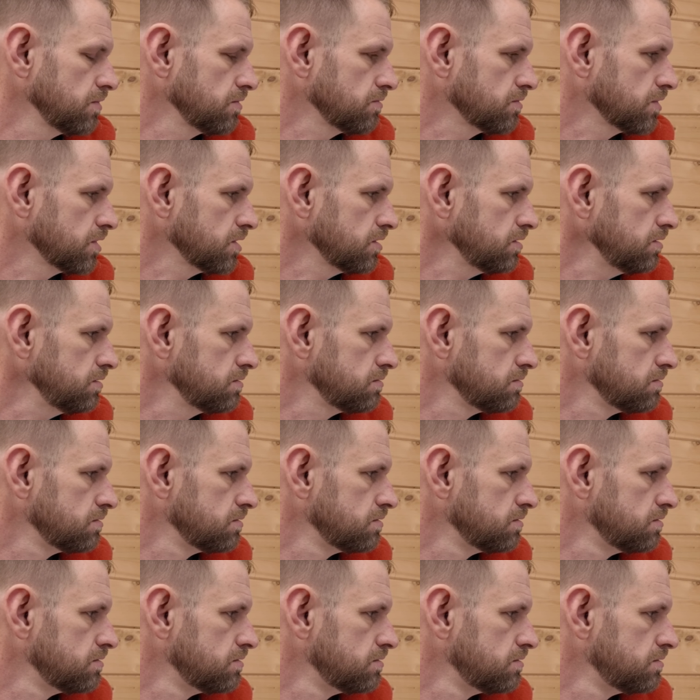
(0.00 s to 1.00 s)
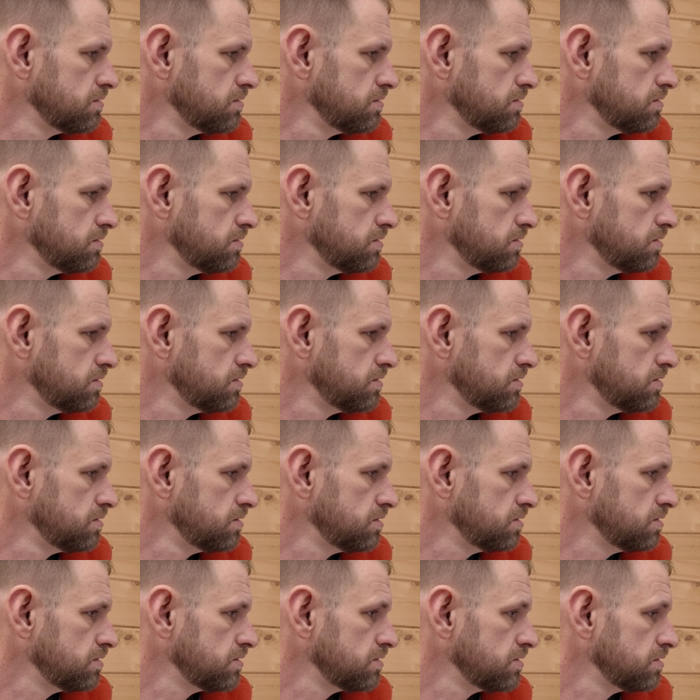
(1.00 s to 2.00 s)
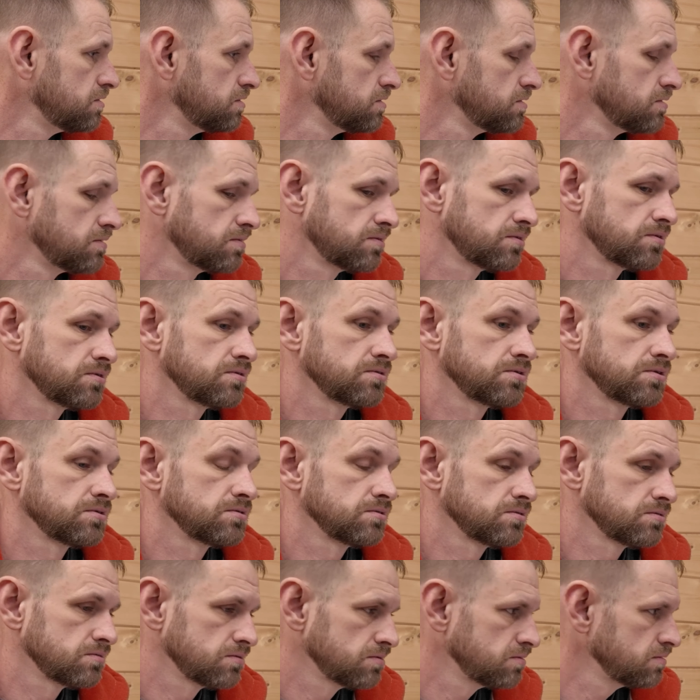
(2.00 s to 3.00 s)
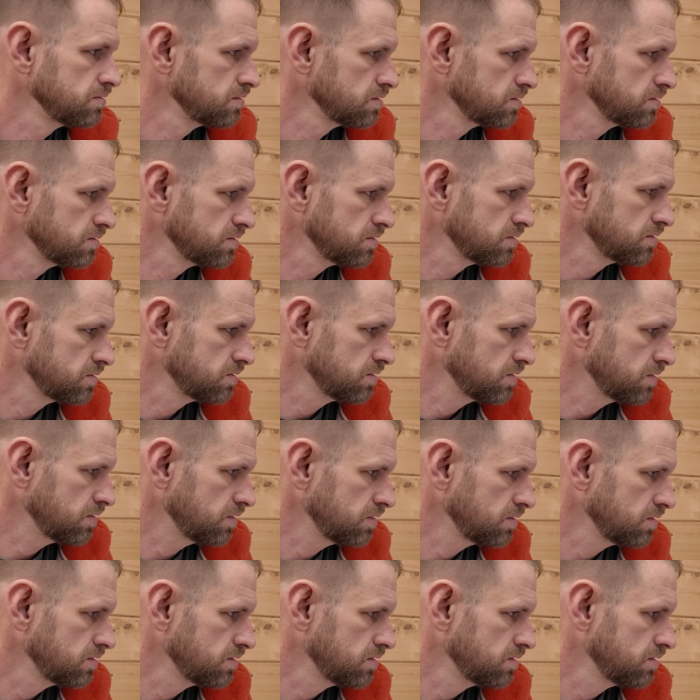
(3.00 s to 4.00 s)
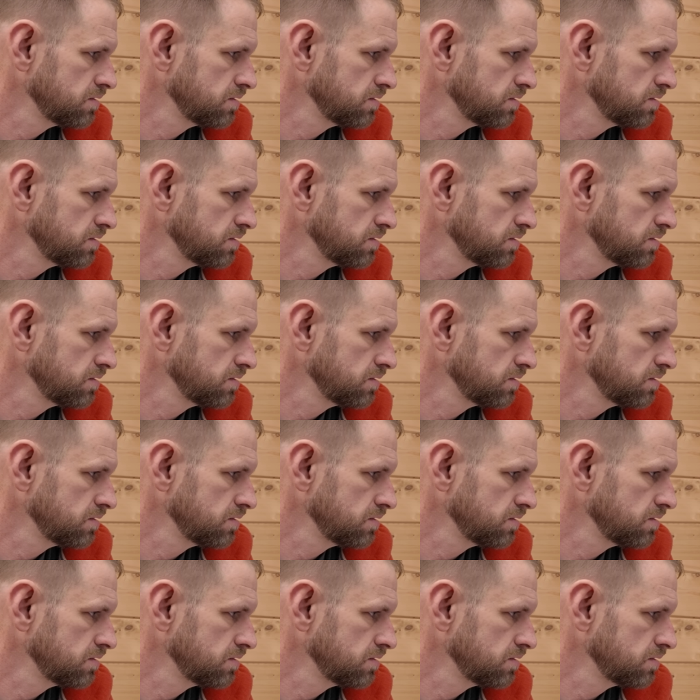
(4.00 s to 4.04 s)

Okay. Testing the microphone in the studio display.